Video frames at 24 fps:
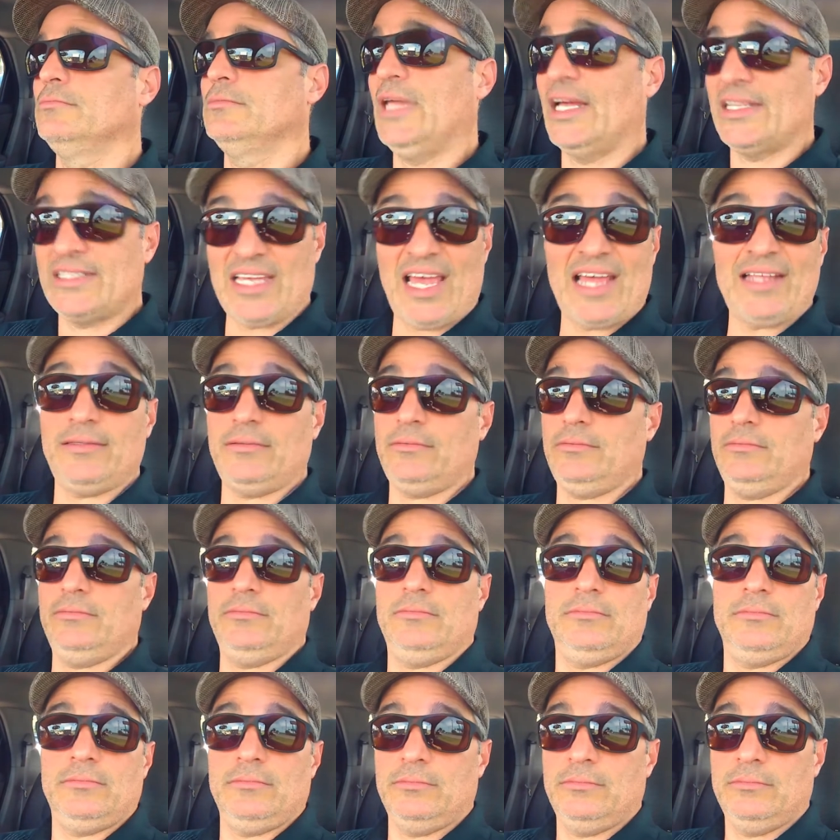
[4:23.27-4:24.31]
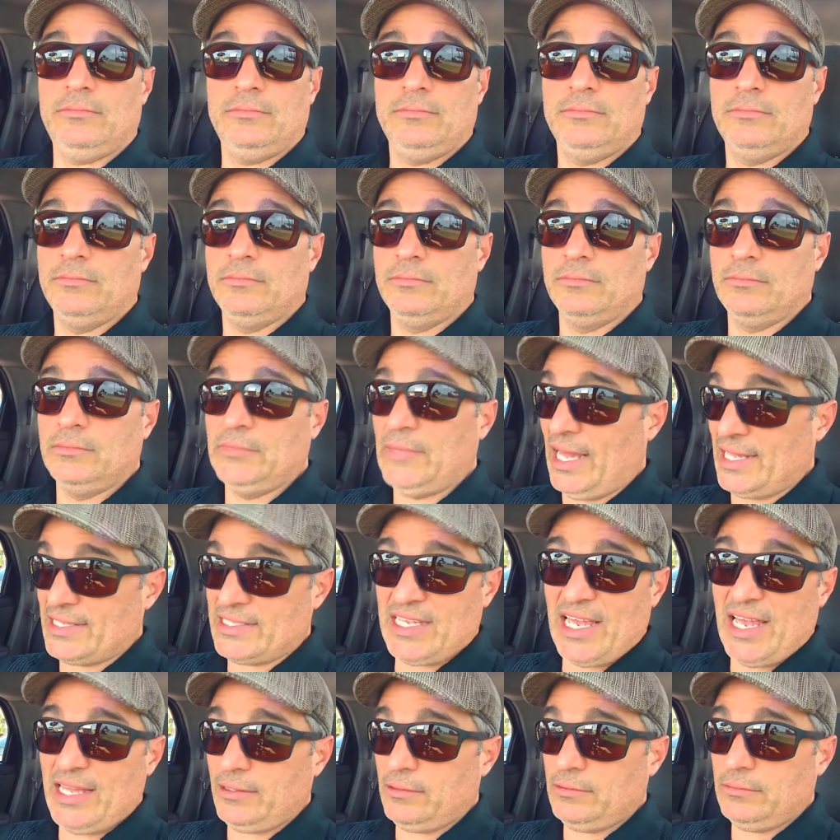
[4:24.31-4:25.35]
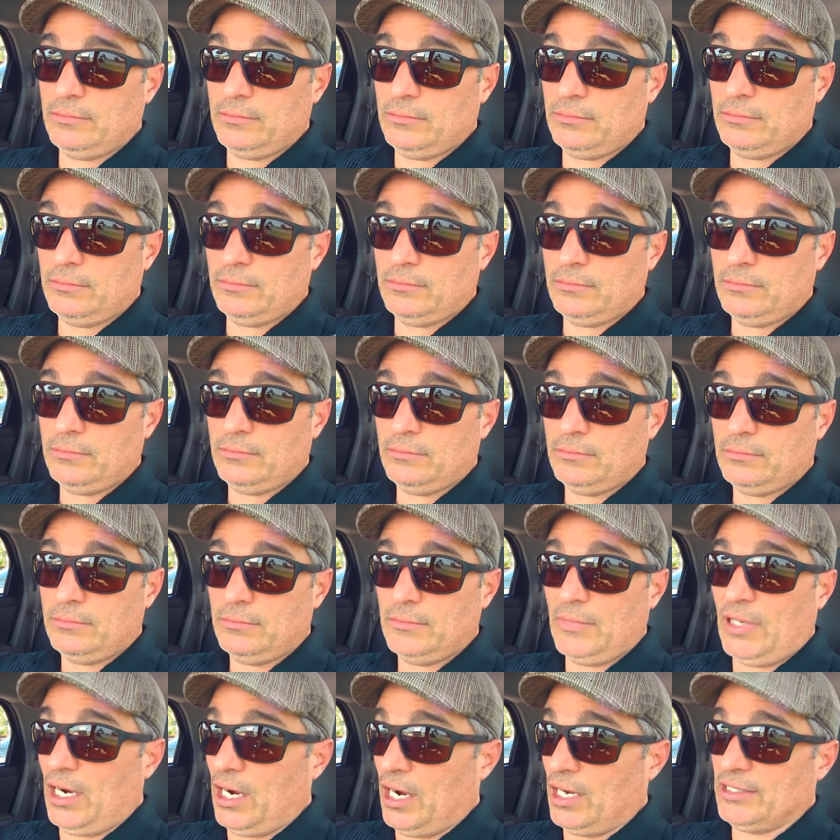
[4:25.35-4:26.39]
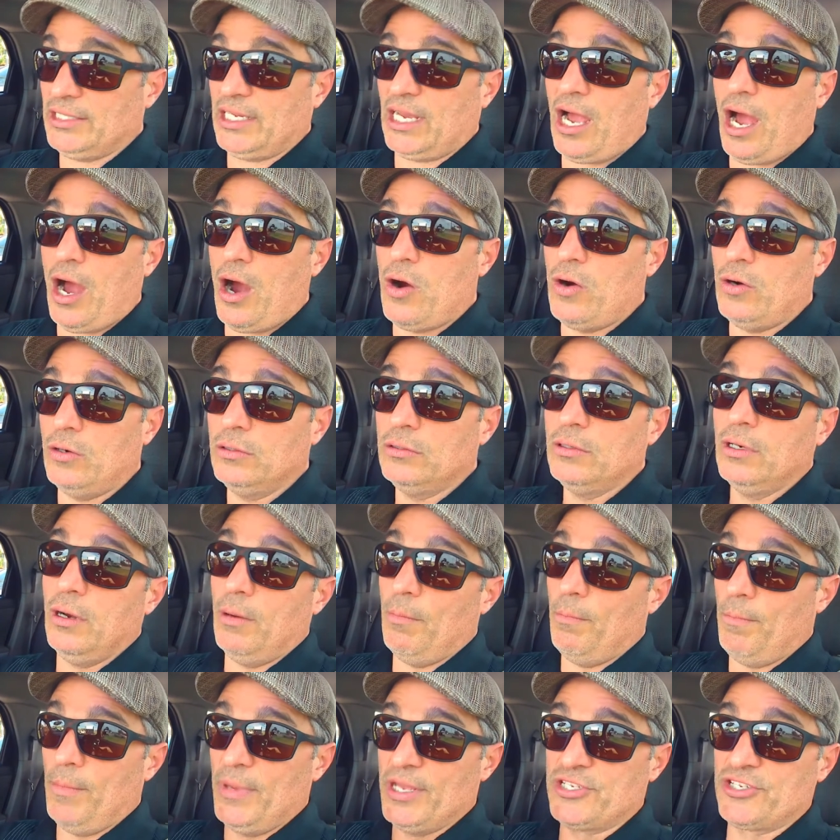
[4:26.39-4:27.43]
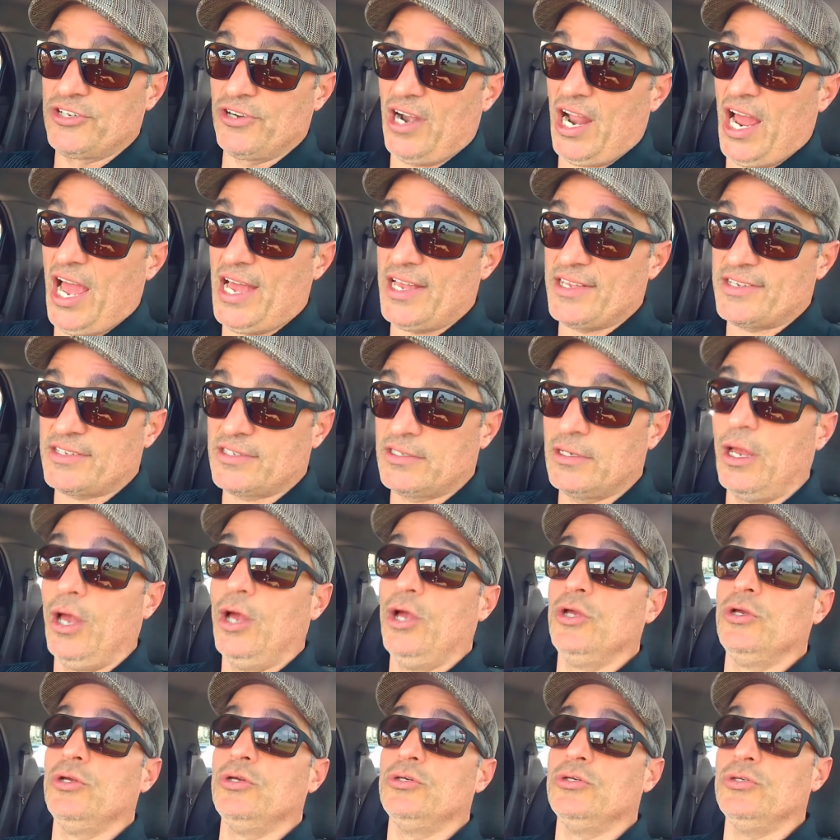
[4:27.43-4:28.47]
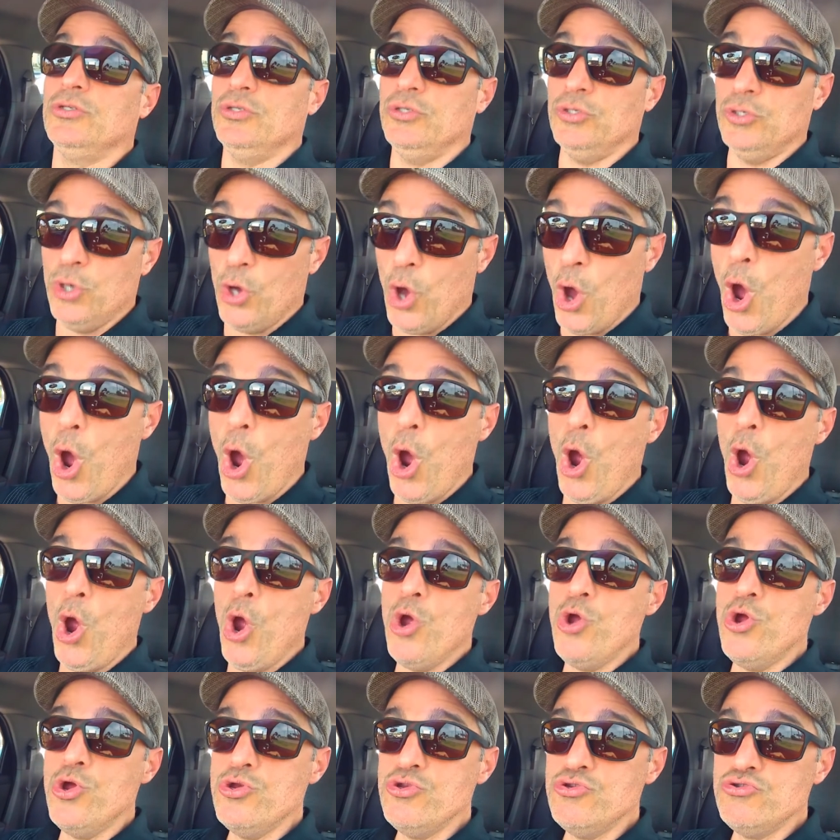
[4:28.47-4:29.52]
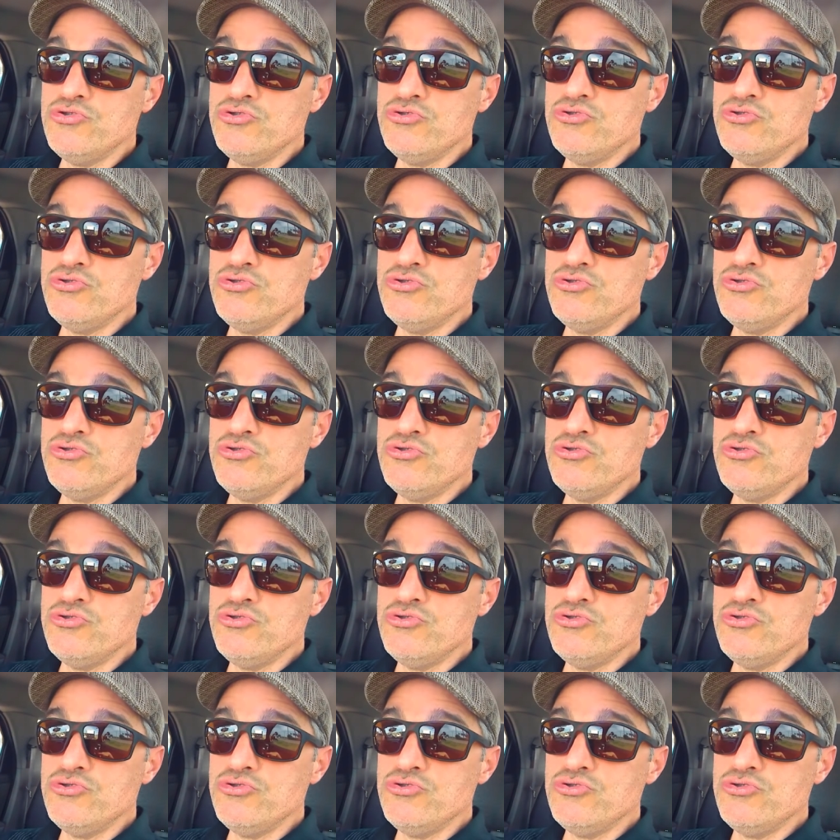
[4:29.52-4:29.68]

That's it. That's it. On the go. Mr. S. Yeah.